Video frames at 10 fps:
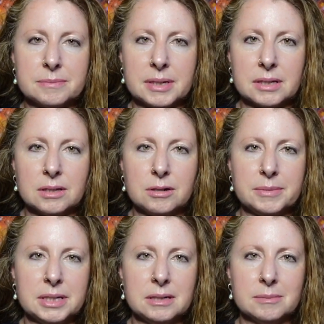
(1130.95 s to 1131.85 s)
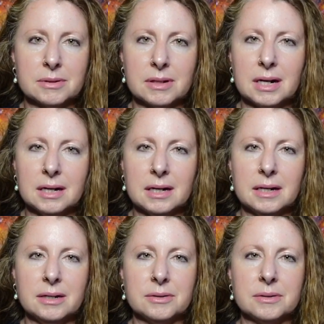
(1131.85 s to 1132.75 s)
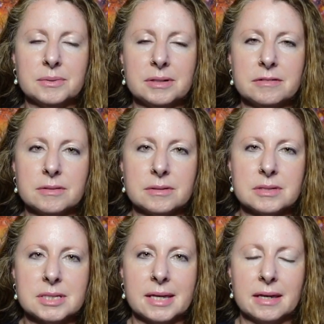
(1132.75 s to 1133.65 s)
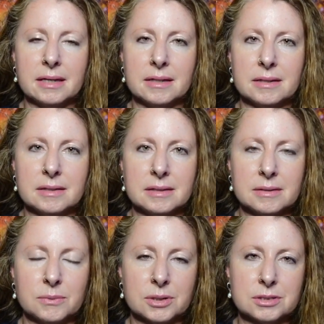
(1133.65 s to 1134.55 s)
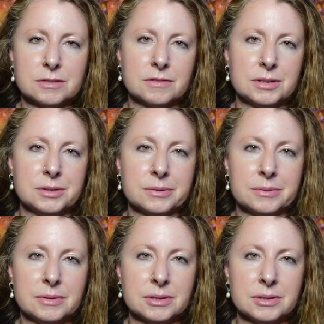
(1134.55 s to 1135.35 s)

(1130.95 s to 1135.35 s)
pick low, medium, or high, or whatever scale works for you.